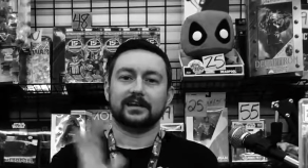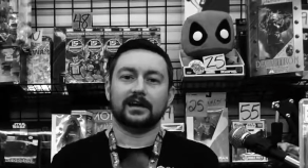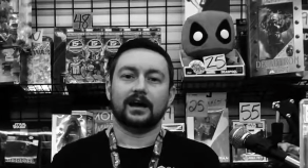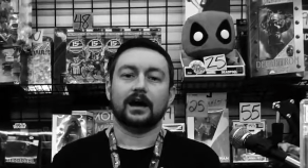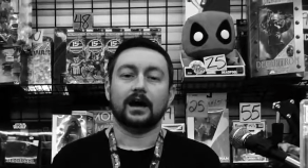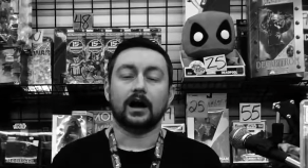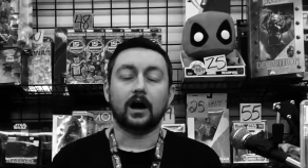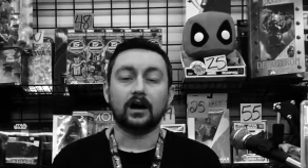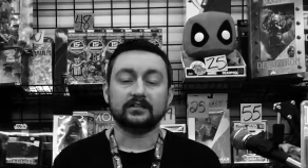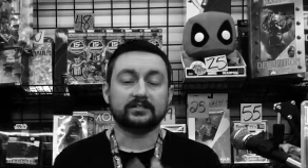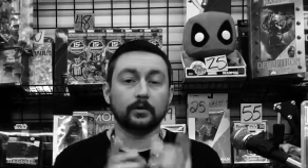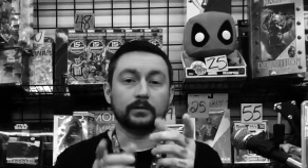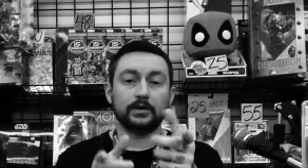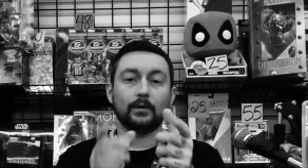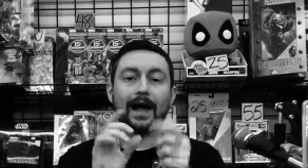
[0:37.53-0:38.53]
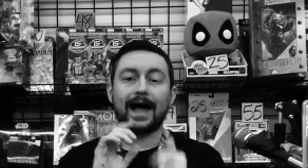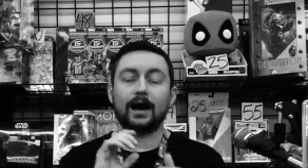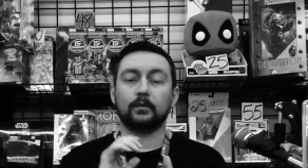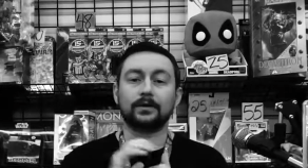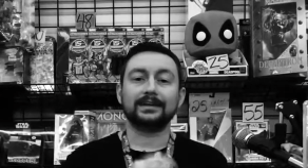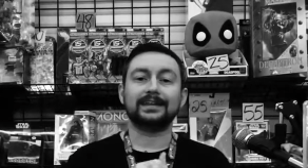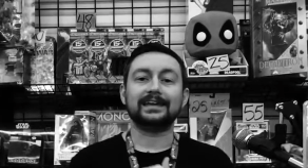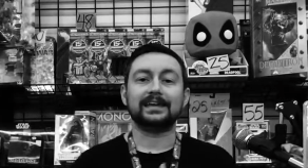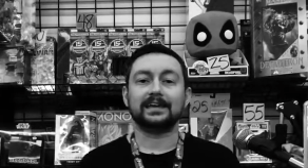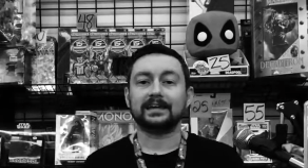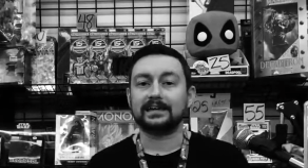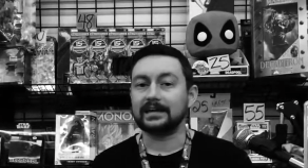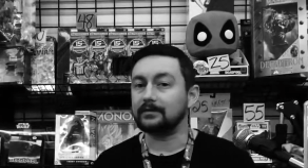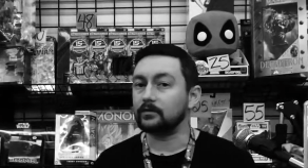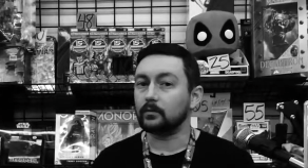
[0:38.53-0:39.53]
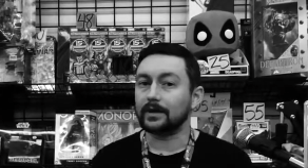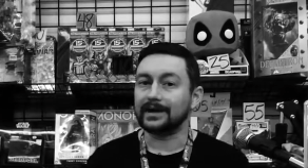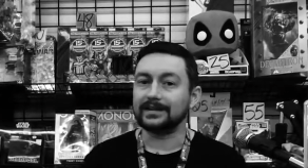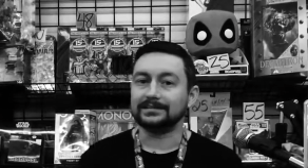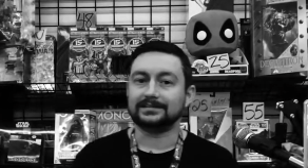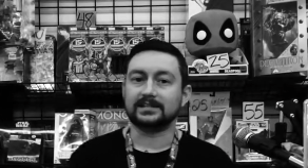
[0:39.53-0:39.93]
Uh, also, we do hourly giveaways.